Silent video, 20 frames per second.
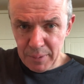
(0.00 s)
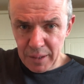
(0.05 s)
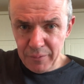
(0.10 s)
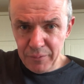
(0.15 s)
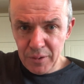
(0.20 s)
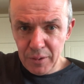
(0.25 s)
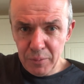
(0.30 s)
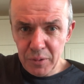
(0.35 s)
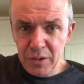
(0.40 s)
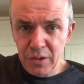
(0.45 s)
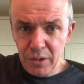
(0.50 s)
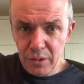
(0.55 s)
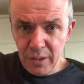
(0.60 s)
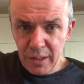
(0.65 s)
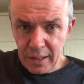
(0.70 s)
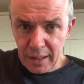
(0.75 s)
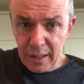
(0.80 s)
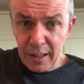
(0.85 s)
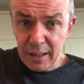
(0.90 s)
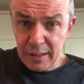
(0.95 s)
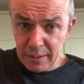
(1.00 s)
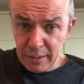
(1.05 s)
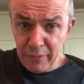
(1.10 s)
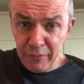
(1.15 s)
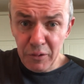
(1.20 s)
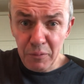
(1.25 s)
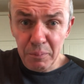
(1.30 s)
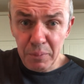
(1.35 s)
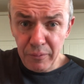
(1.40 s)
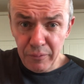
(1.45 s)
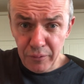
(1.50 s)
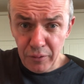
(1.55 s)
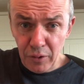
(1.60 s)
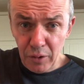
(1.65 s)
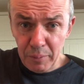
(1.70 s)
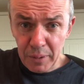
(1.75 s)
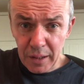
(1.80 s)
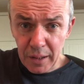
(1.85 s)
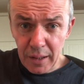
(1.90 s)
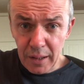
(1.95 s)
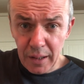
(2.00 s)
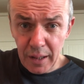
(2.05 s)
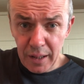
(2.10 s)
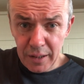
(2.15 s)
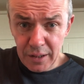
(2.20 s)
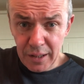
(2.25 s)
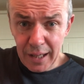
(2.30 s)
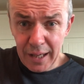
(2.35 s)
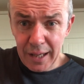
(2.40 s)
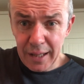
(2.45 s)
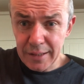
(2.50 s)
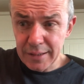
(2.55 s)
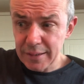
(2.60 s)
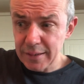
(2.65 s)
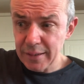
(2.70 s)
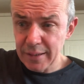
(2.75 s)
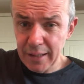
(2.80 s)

If you were doing it, if you're performing it, and you had